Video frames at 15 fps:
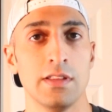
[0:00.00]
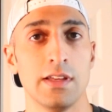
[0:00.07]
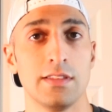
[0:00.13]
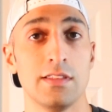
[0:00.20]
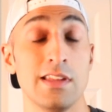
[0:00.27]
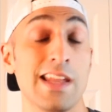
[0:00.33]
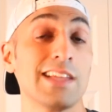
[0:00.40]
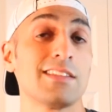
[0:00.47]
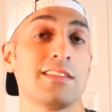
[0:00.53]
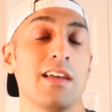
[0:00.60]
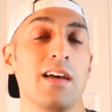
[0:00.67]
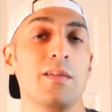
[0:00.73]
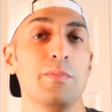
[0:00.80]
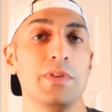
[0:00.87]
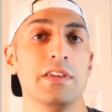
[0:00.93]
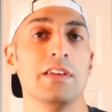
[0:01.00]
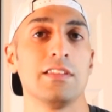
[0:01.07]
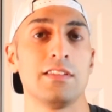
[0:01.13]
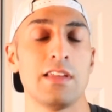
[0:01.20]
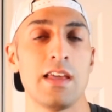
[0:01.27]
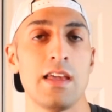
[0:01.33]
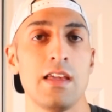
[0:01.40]
that the next time
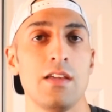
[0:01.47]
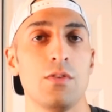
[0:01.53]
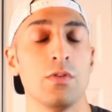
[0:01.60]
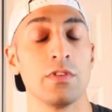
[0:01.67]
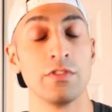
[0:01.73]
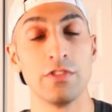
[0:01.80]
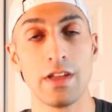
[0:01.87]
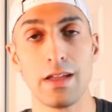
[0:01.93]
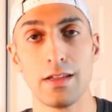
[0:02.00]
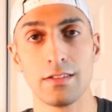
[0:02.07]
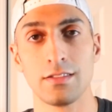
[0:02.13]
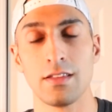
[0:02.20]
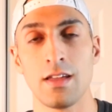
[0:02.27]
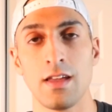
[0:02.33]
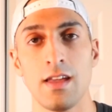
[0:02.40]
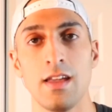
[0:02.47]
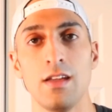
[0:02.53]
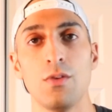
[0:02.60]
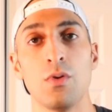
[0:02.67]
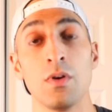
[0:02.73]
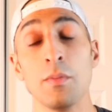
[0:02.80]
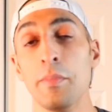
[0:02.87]
PSA or
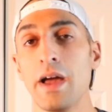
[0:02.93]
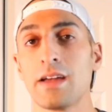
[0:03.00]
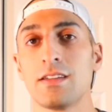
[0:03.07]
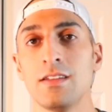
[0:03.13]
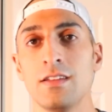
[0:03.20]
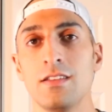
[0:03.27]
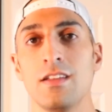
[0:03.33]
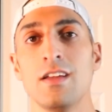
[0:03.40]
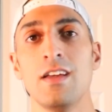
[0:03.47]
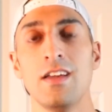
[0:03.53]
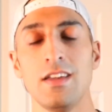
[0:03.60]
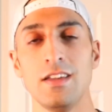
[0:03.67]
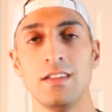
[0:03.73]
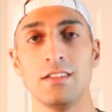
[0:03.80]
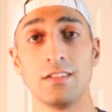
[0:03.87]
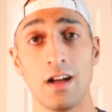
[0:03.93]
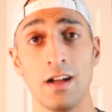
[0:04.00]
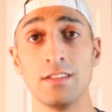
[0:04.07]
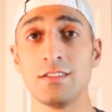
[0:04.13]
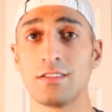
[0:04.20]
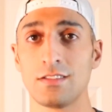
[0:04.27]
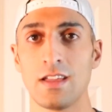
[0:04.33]
JSA or Beckett is
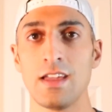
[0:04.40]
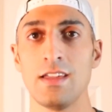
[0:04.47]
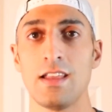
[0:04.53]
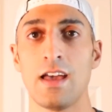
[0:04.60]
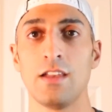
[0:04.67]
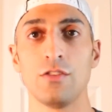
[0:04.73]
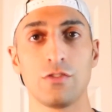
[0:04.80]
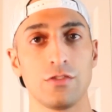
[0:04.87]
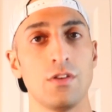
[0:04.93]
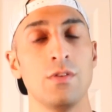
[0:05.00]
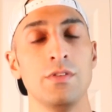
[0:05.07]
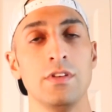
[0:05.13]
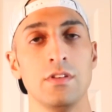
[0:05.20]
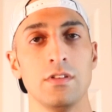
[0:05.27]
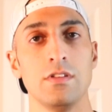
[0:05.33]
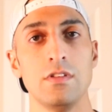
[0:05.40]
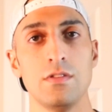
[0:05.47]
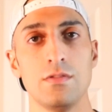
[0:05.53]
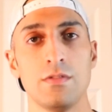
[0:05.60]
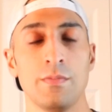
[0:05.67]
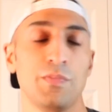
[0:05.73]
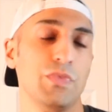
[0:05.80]
on site at a show near
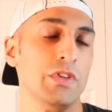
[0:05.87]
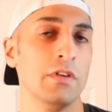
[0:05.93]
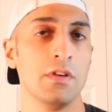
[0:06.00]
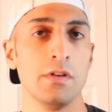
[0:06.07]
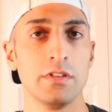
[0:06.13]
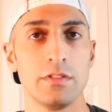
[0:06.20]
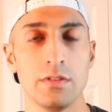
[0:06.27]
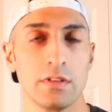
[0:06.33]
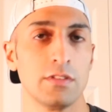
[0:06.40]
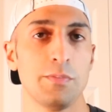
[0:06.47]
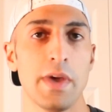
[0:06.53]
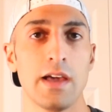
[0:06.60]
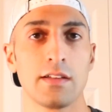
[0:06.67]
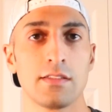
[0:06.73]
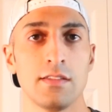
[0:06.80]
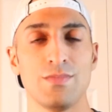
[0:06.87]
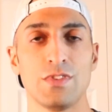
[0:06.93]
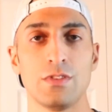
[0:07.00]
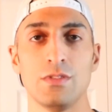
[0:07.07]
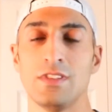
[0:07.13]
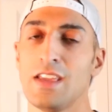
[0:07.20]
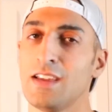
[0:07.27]
you, you'll know what to expect.
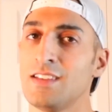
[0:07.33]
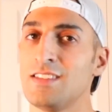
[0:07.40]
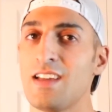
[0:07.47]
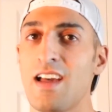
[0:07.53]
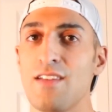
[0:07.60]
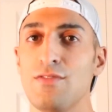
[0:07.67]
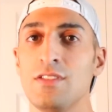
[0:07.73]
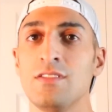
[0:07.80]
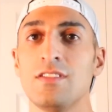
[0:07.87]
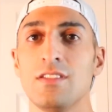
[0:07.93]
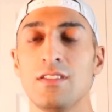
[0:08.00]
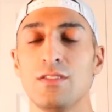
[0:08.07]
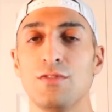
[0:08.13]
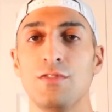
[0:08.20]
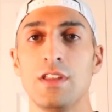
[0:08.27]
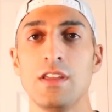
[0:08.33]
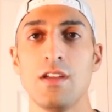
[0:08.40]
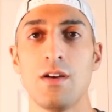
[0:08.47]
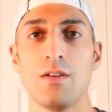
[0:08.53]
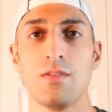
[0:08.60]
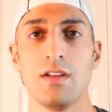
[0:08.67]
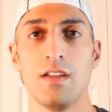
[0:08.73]
So take a dive into this
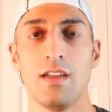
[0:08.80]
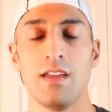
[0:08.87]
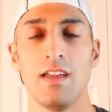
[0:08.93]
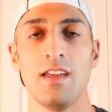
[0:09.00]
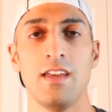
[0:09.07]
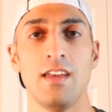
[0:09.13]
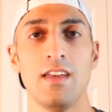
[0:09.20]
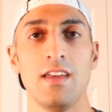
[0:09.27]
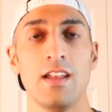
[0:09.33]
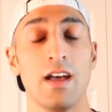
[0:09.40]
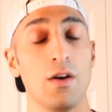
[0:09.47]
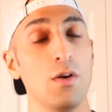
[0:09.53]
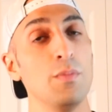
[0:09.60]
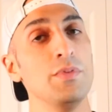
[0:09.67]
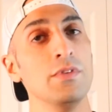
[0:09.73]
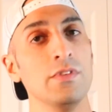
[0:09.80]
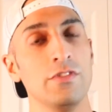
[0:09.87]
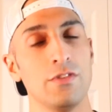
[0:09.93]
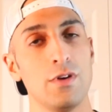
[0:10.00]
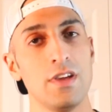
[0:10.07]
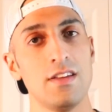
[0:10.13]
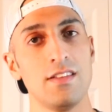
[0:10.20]
video and I hope you
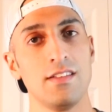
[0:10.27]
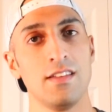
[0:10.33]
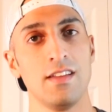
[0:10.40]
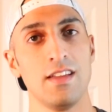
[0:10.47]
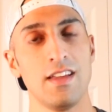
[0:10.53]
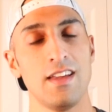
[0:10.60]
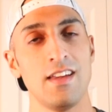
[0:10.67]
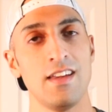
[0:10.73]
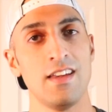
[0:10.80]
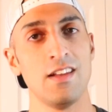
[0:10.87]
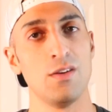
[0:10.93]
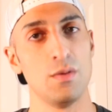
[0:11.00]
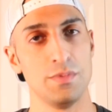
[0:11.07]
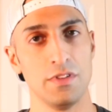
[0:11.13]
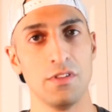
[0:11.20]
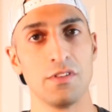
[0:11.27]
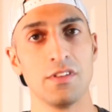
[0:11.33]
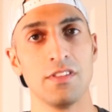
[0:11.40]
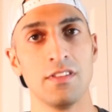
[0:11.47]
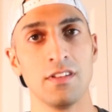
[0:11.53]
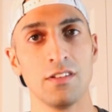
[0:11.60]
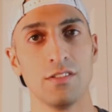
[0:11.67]
enjoy it and I hope you learn
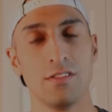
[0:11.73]
a thing or